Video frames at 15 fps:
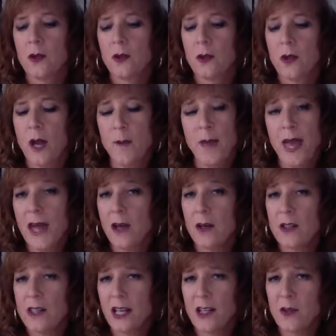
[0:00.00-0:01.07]
I'm
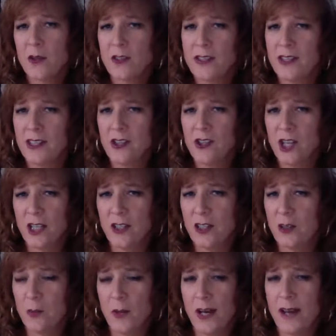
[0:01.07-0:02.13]
heterosexual,
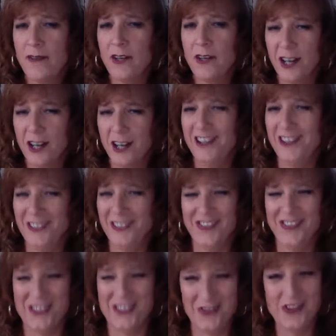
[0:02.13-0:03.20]
cisgendered, whatever,
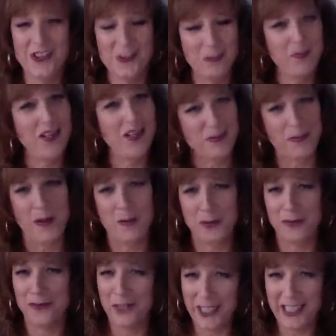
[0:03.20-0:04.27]
which makes
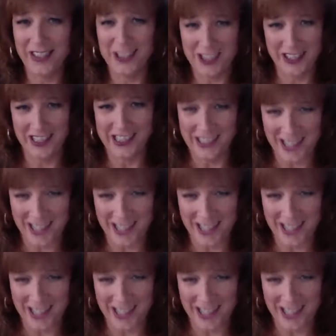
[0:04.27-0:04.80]
people freakish these